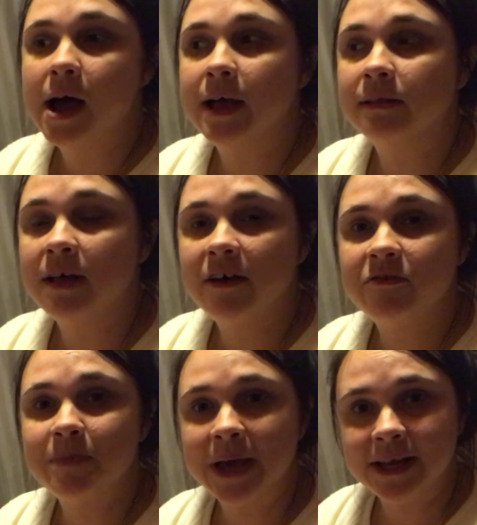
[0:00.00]
I
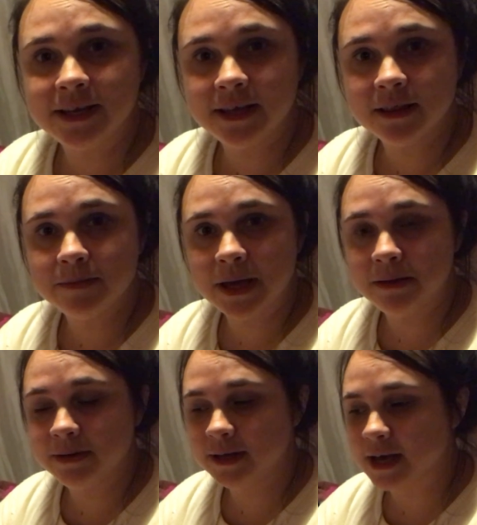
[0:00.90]
love painting the
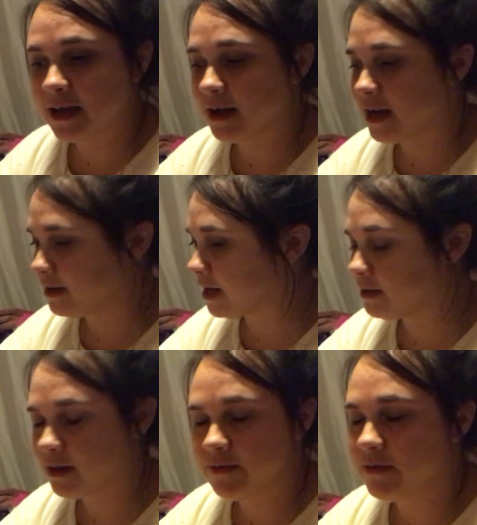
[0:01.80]
baby. I, I, I
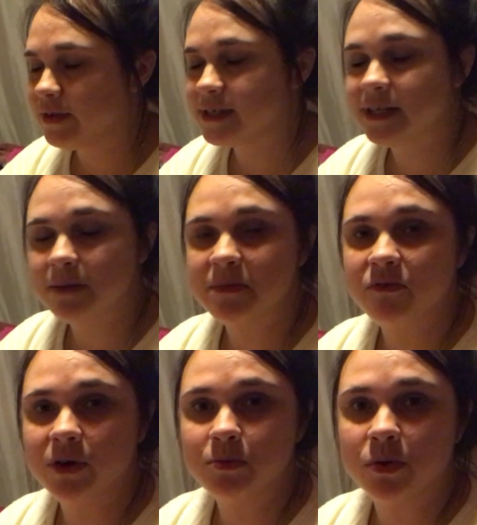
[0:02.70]
love every step
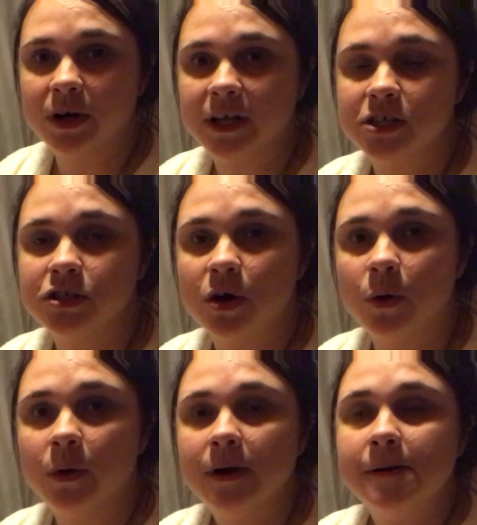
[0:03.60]
of reborning.
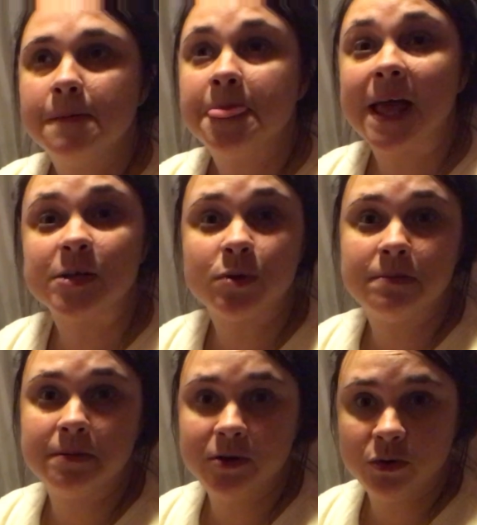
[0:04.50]
So that's what
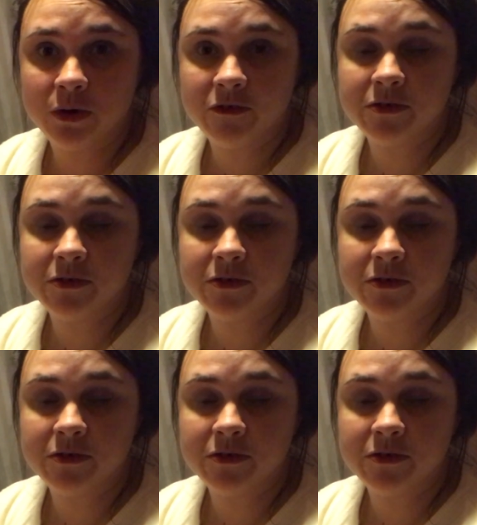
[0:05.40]
I'm going to be doing